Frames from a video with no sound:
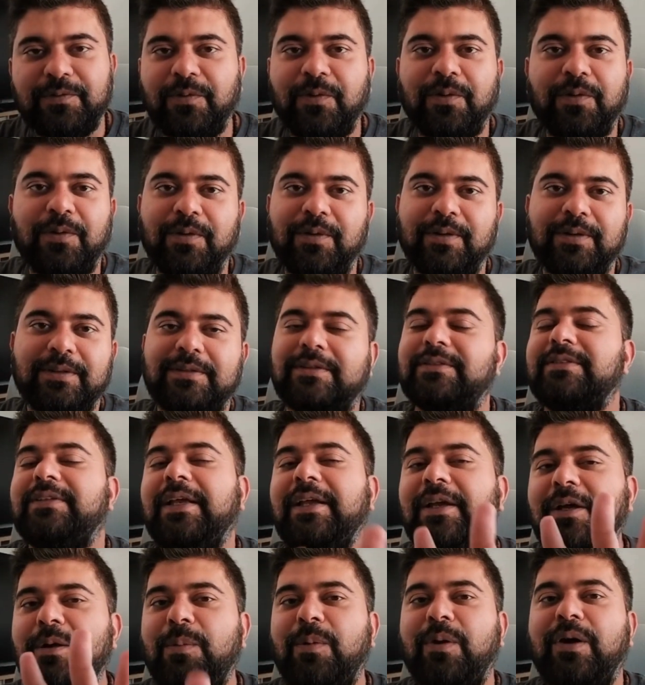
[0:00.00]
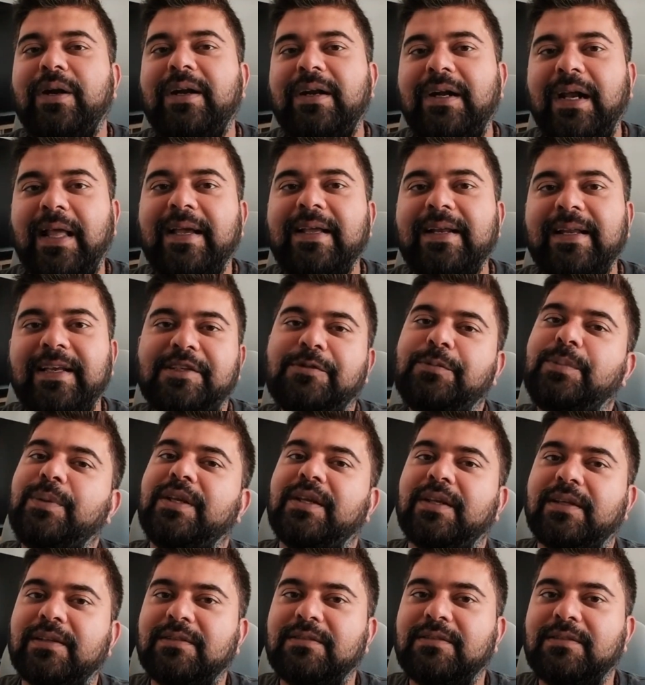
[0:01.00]
No, no, no, think about it like an
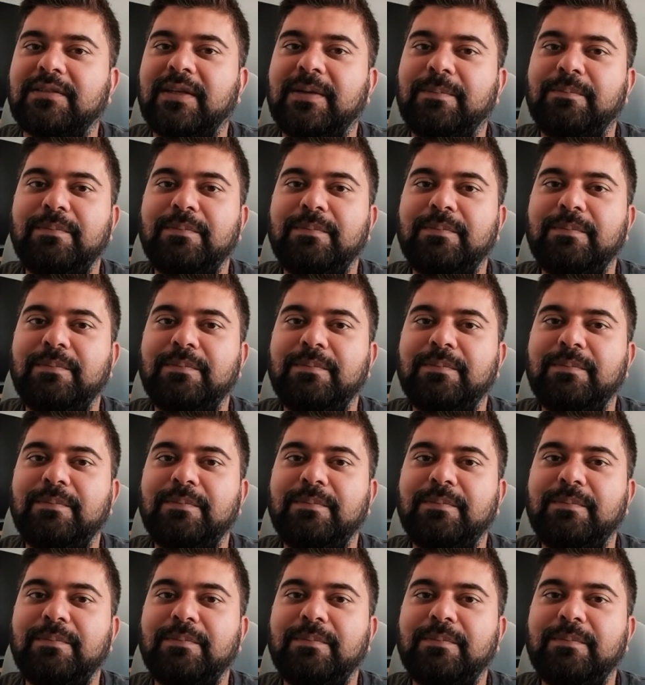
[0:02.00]
experience.